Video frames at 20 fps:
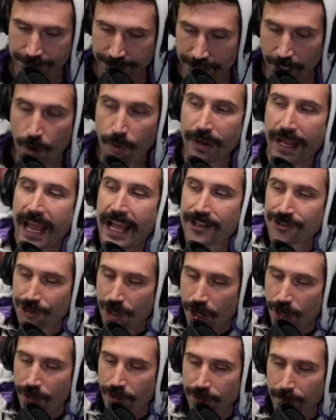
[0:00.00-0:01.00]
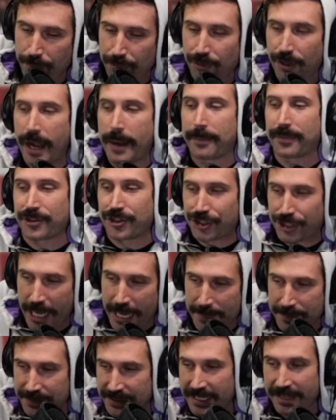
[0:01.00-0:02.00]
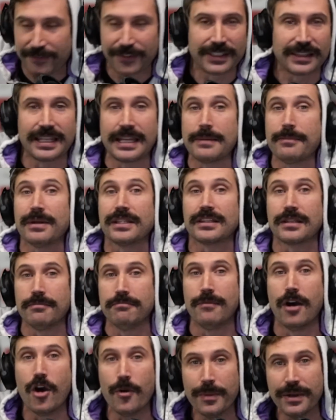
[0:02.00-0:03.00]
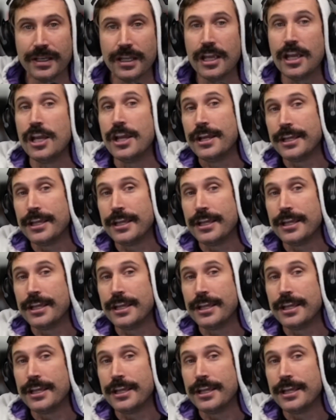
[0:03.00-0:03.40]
You know, it has all the proper shapes and everything, but the moment